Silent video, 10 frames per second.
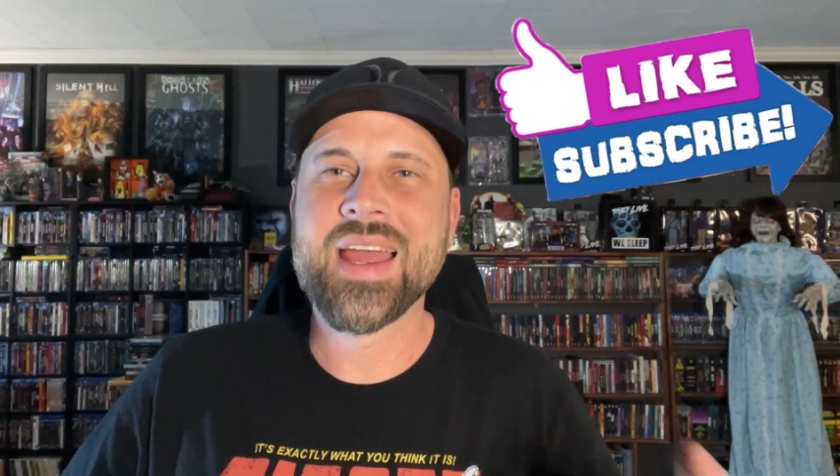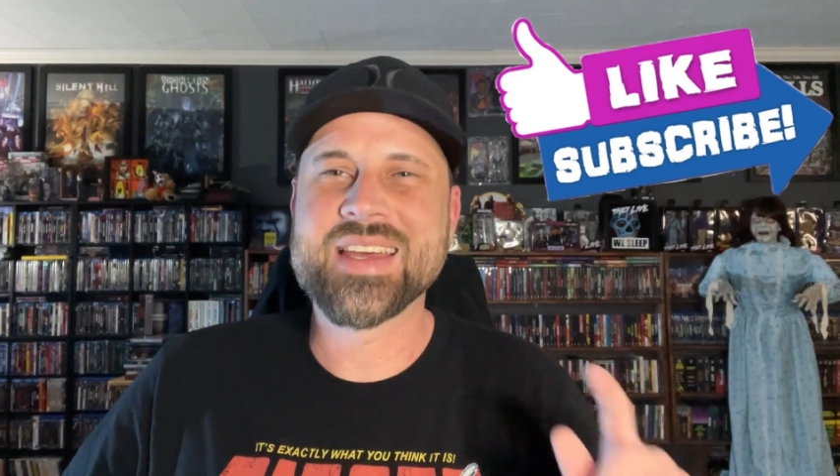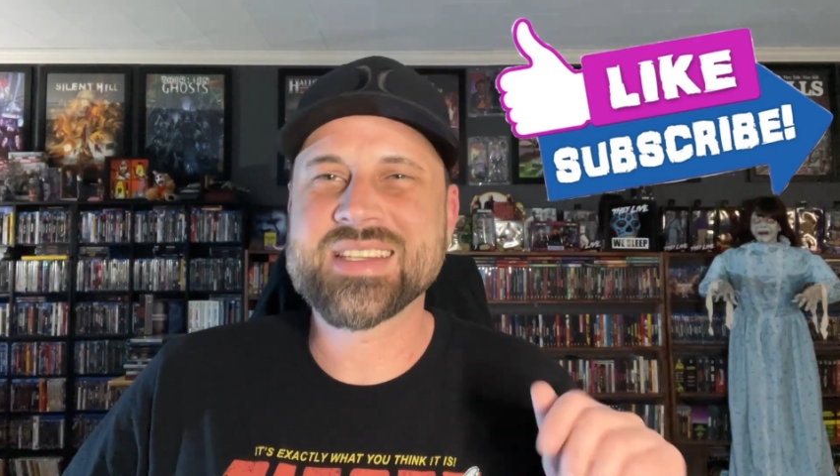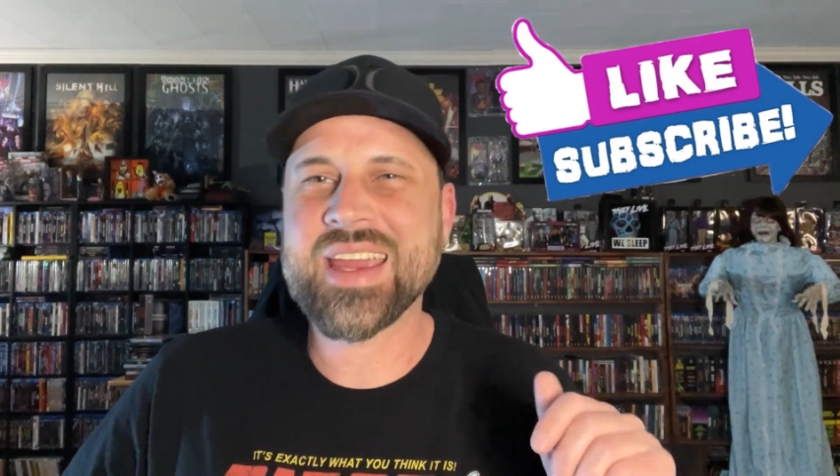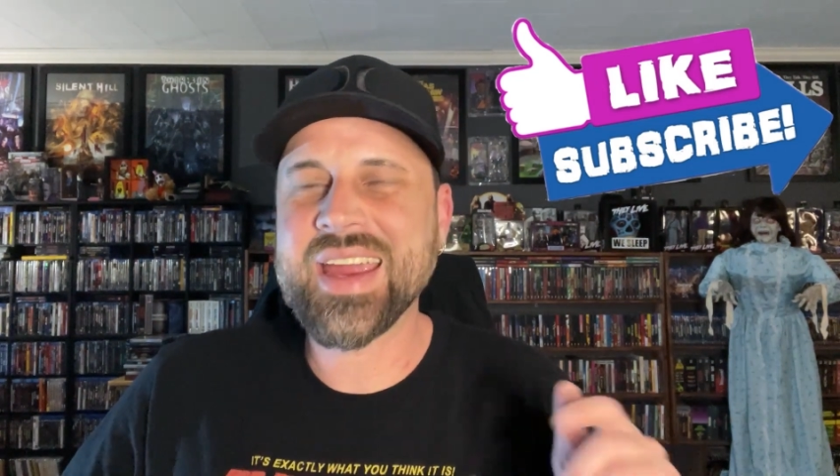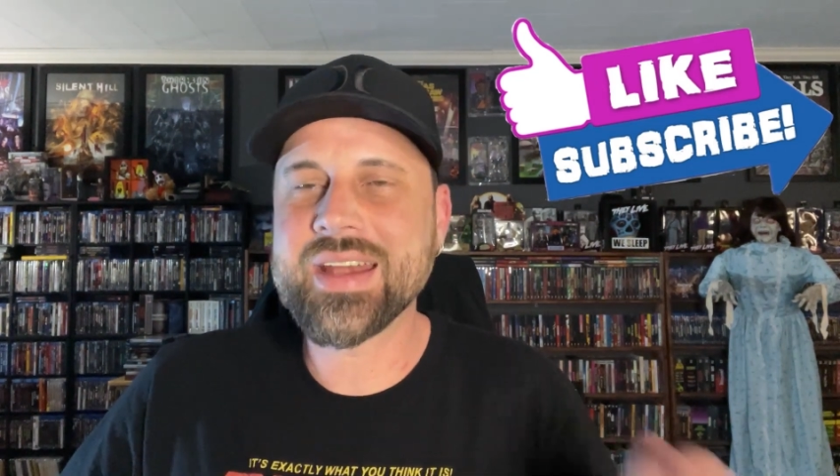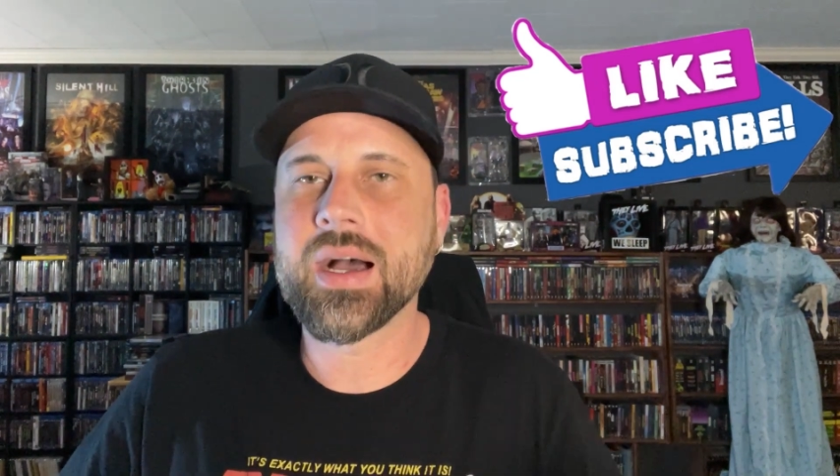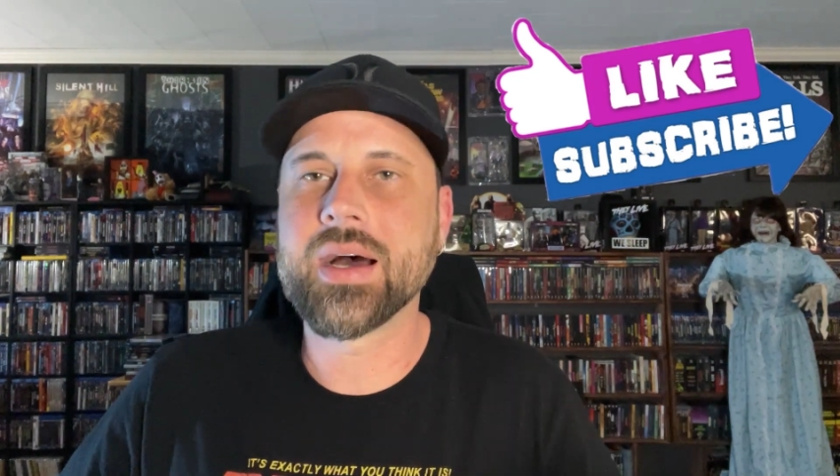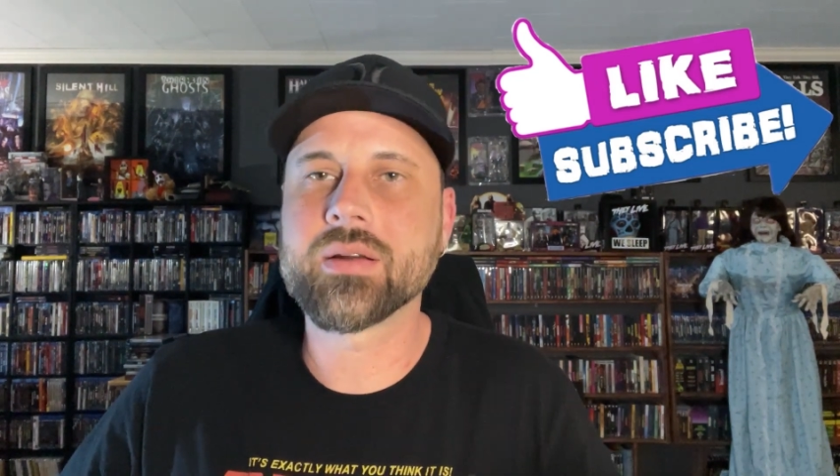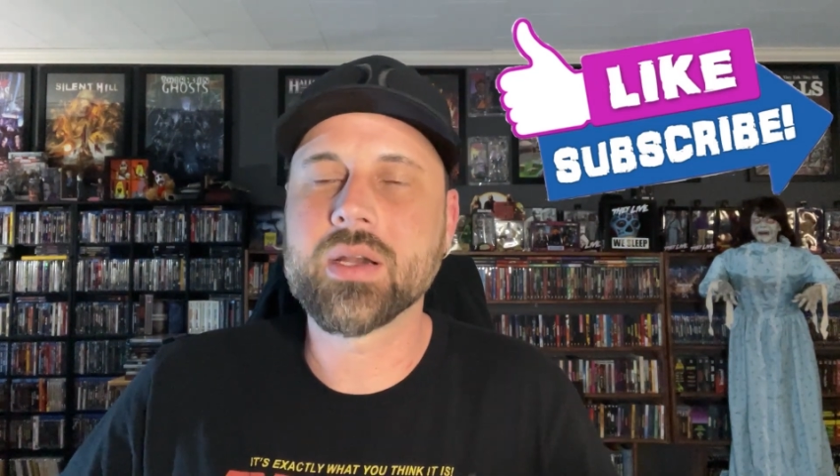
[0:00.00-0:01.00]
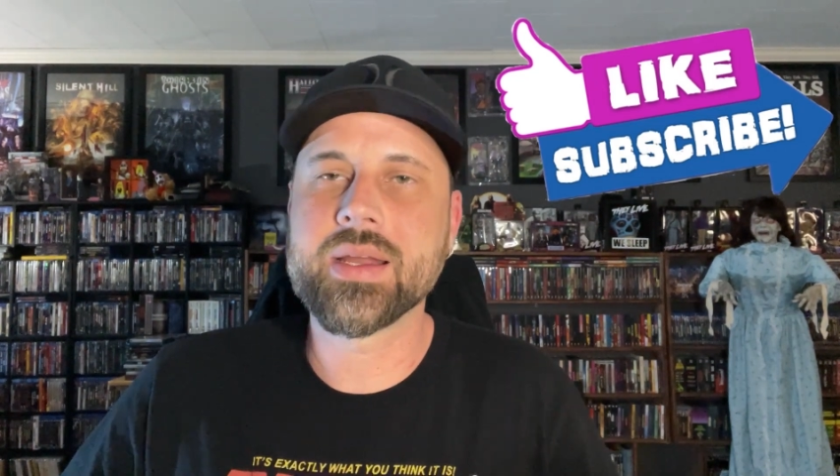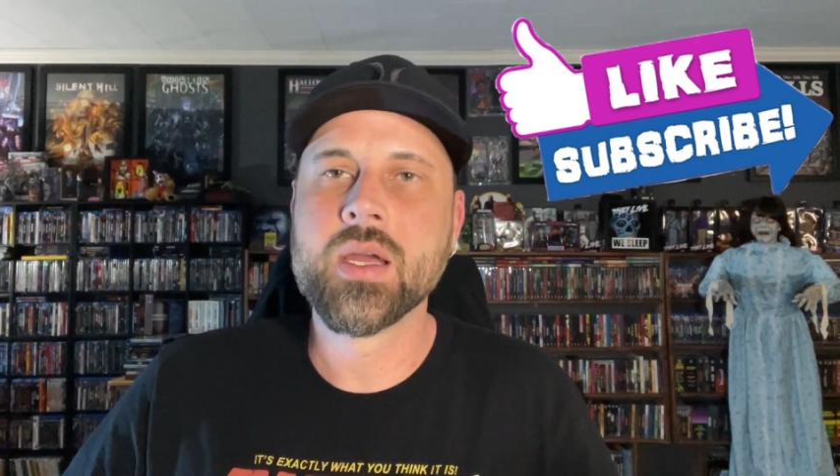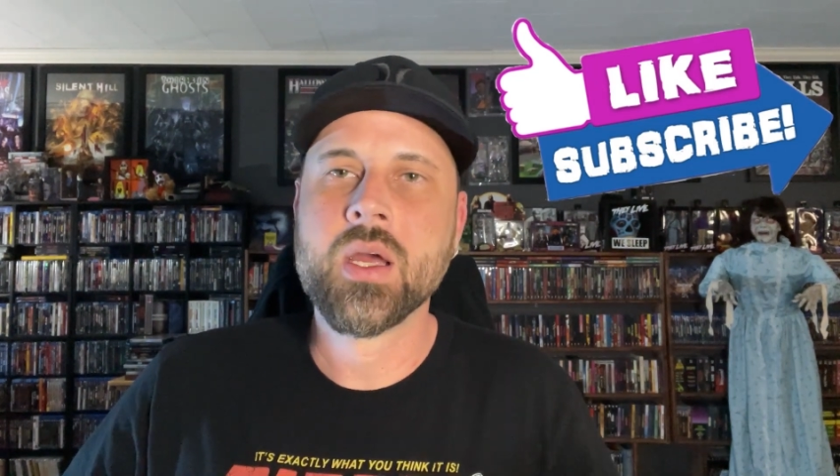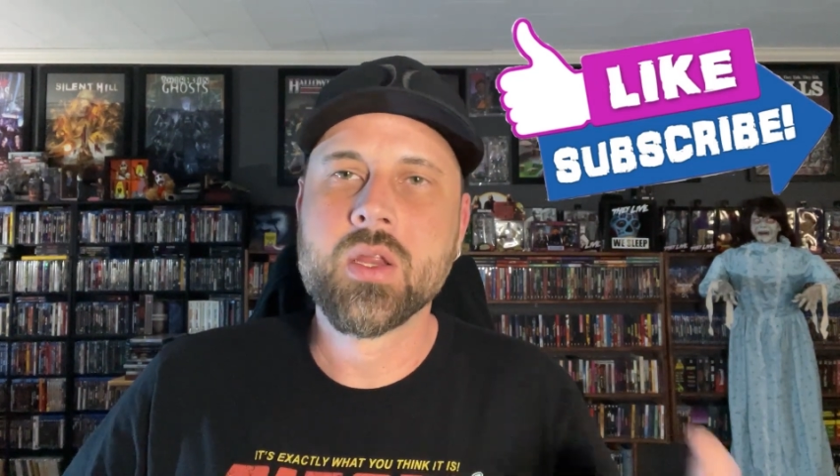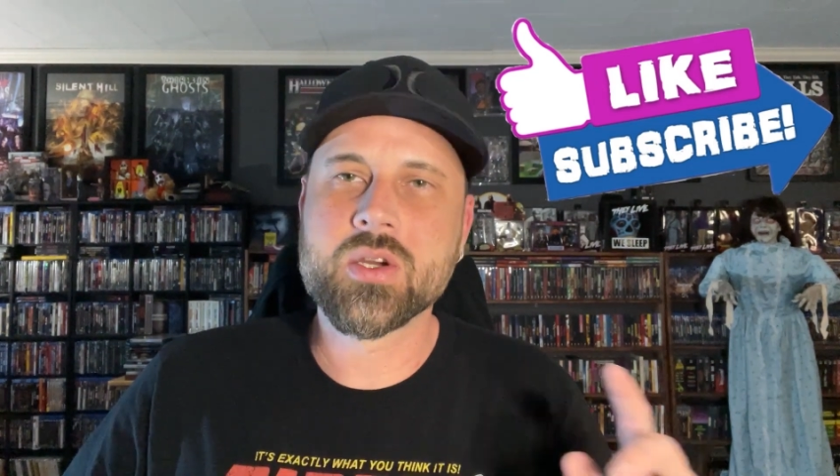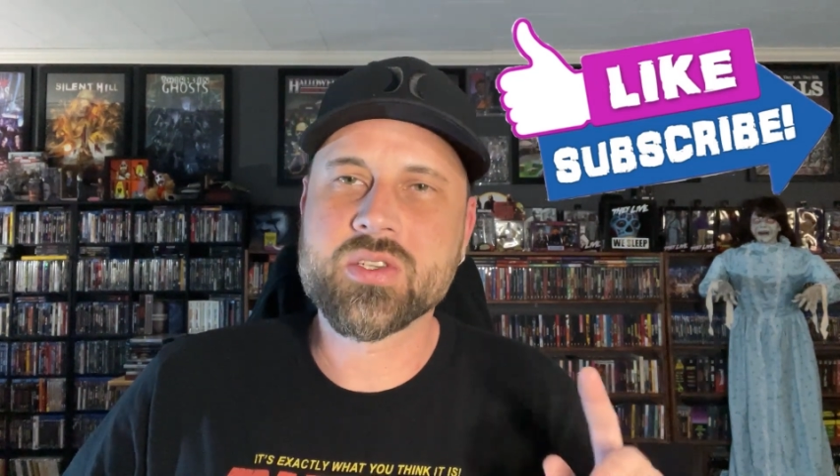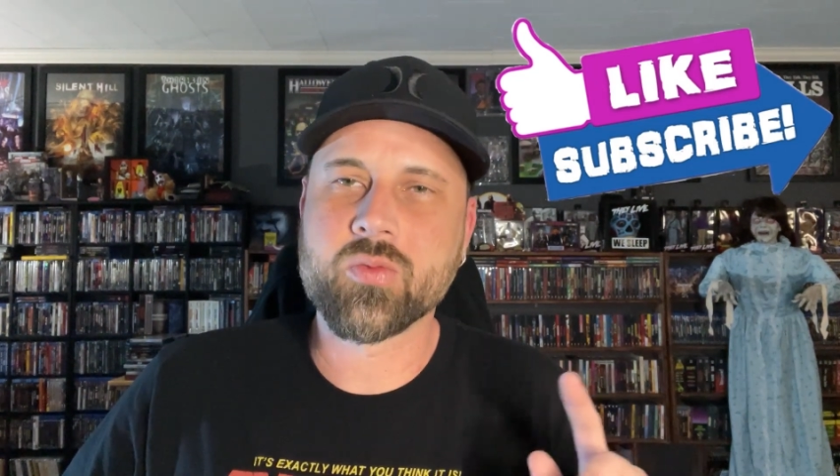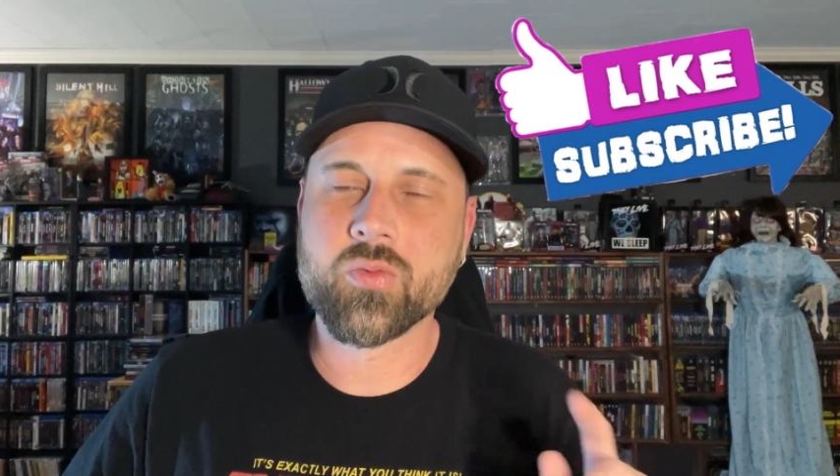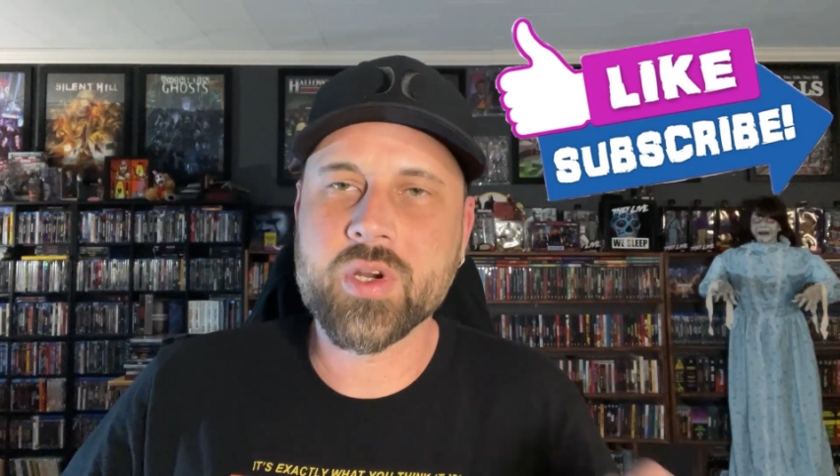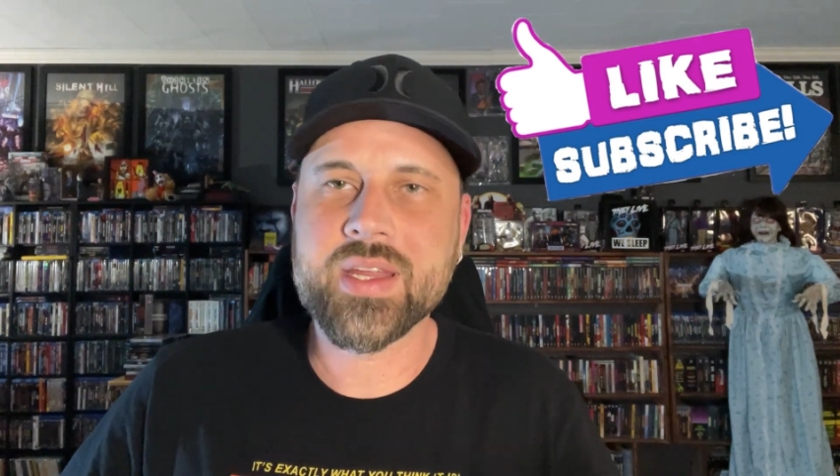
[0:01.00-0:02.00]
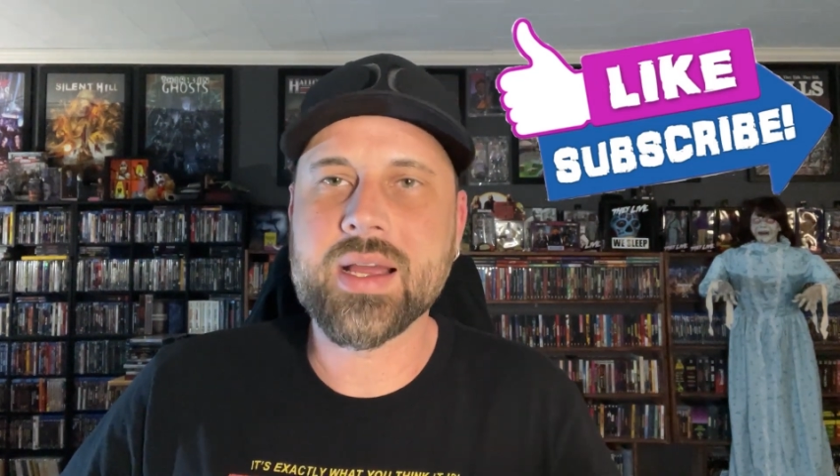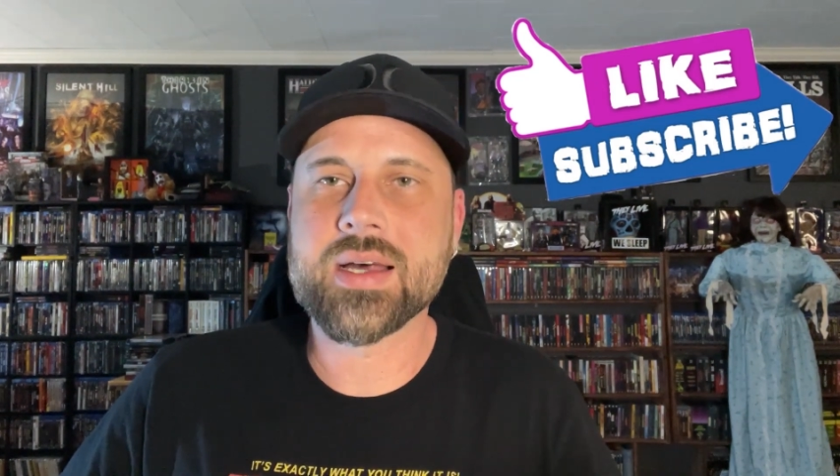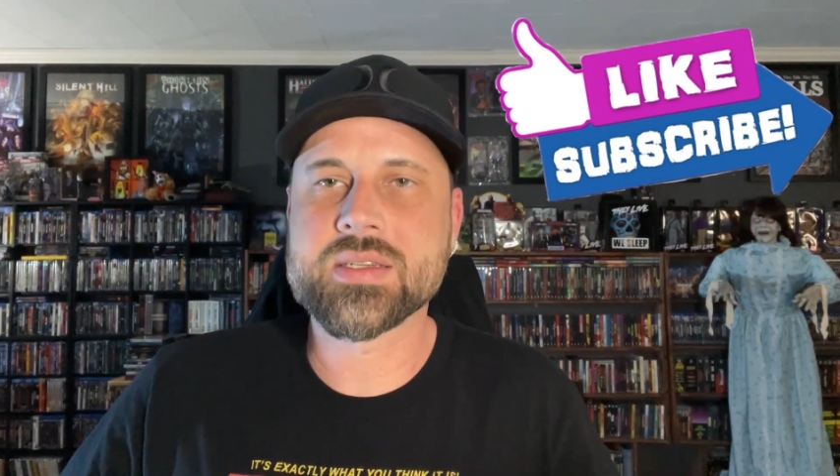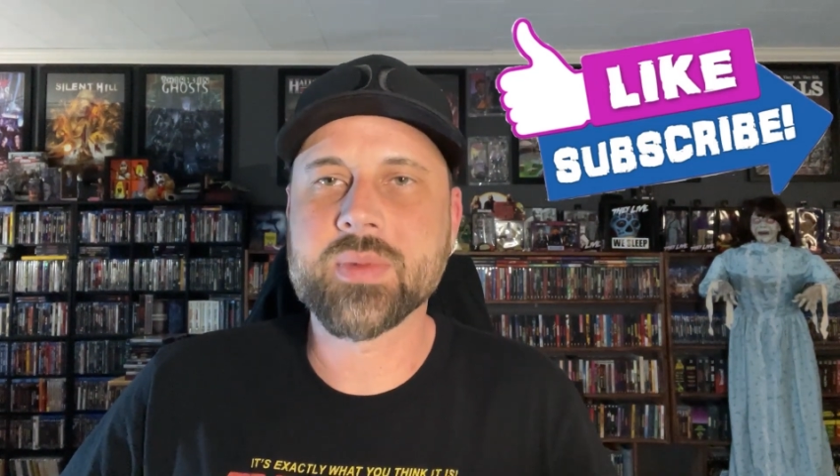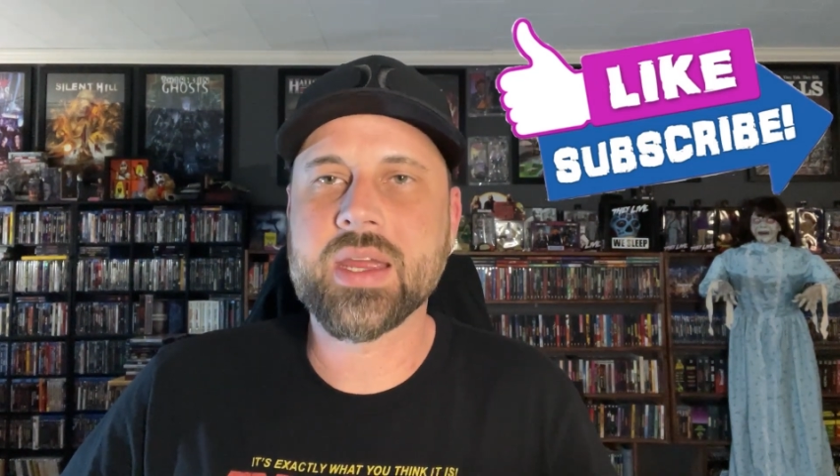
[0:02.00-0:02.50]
has Kane Hodder in it, looks really awesome.